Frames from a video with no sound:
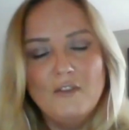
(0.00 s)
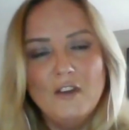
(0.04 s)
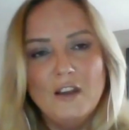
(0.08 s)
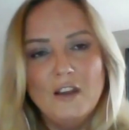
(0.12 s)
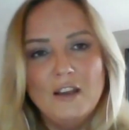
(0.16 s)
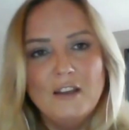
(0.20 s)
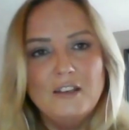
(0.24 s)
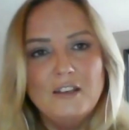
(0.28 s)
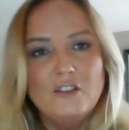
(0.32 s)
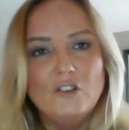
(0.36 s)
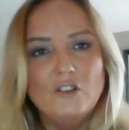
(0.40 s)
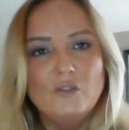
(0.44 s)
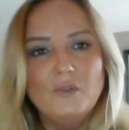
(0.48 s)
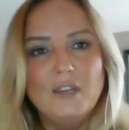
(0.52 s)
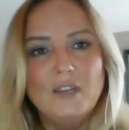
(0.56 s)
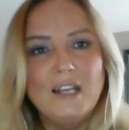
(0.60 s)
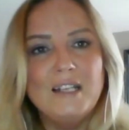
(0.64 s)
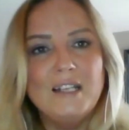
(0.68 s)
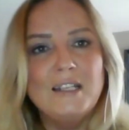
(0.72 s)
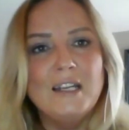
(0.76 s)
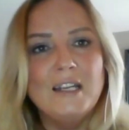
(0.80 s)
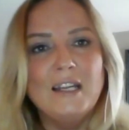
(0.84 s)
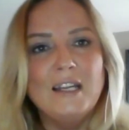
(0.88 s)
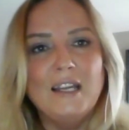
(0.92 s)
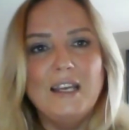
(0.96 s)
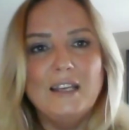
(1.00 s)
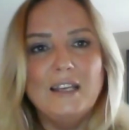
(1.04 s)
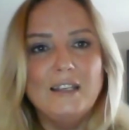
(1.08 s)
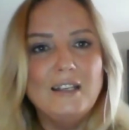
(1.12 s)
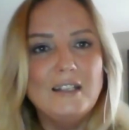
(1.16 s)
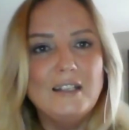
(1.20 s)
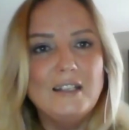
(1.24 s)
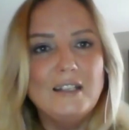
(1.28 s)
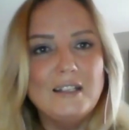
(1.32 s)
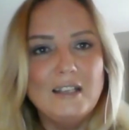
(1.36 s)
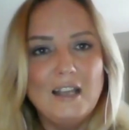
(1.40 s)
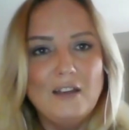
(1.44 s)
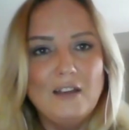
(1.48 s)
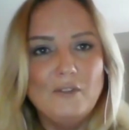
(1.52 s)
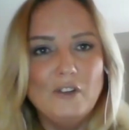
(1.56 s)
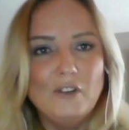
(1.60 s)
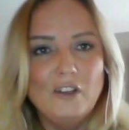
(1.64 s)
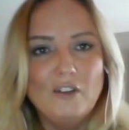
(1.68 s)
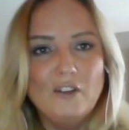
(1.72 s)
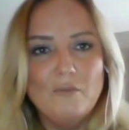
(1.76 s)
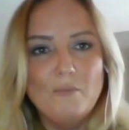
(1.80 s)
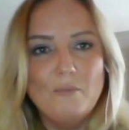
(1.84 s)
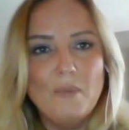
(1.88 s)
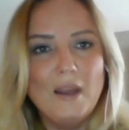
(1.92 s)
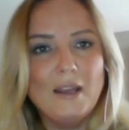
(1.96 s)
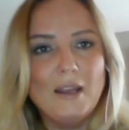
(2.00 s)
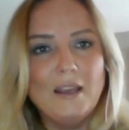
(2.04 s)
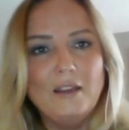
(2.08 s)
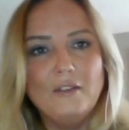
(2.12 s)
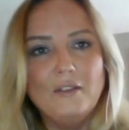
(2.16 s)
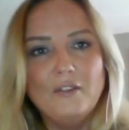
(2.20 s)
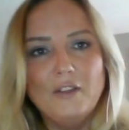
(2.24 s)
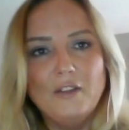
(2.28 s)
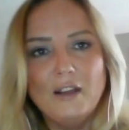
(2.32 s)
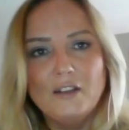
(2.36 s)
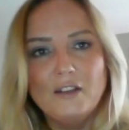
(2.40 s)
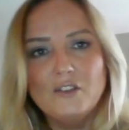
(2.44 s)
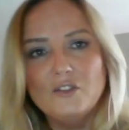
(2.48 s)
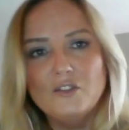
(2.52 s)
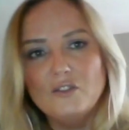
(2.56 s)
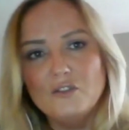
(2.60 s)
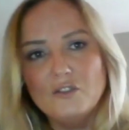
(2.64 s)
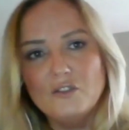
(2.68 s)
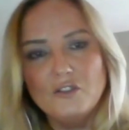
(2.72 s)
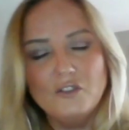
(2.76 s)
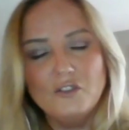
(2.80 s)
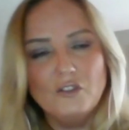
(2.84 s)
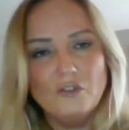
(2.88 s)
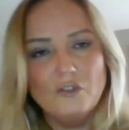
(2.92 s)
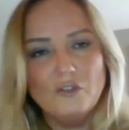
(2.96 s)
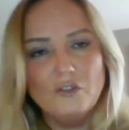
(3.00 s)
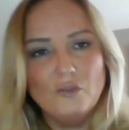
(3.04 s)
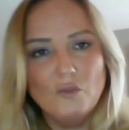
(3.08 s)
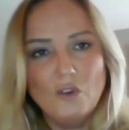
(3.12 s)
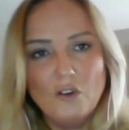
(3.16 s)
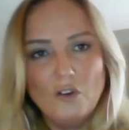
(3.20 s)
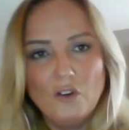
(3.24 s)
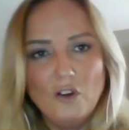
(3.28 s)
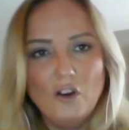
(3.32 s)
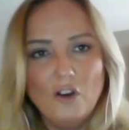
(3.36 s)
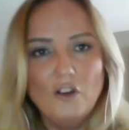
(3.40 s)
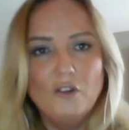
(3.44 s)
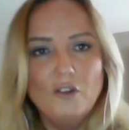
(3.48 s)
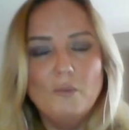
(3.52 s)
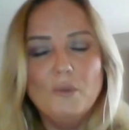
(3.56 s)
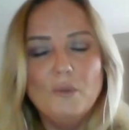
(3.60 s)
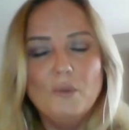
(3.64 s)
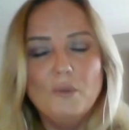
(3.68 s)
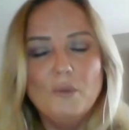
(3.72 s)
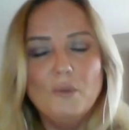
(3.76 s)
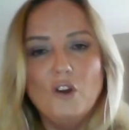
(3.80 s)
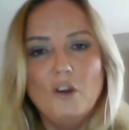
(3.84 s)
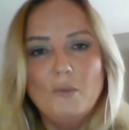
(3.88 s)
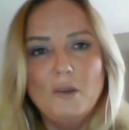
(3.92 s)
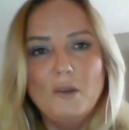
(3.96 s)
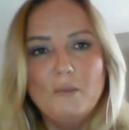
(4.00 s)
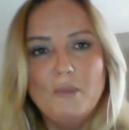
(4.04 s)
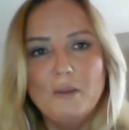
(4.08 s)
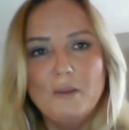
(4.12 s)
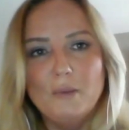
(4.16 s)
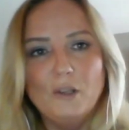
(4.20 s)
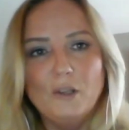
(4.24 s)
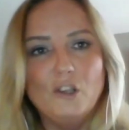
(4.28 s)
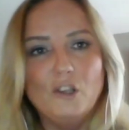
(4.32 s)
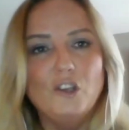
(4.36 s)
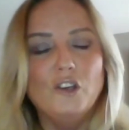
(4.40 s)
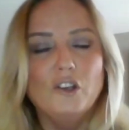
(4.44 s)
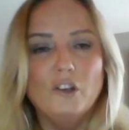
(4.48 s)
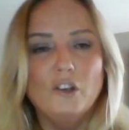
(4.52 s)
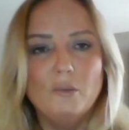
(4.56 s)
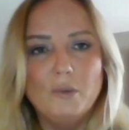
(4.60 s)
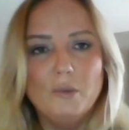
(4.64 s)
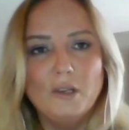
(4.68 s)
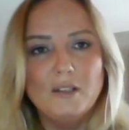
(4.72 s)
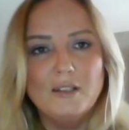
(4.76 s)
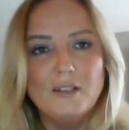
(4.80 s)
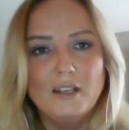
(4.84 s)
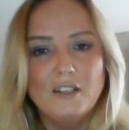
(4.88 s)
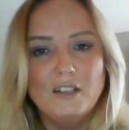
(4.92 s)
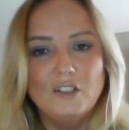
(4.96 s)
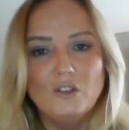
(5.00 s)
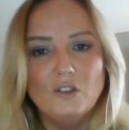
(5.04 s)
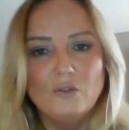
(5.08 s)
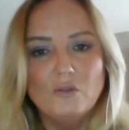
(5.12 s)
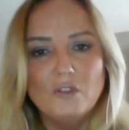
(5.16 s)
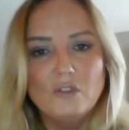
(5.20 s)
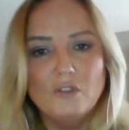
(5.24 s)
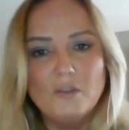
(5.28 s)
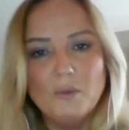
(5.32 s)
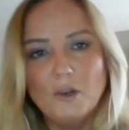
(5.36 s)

you know, 1980s level of Maggie Thatcher's, you know, unemployment, people queuing up outside doors?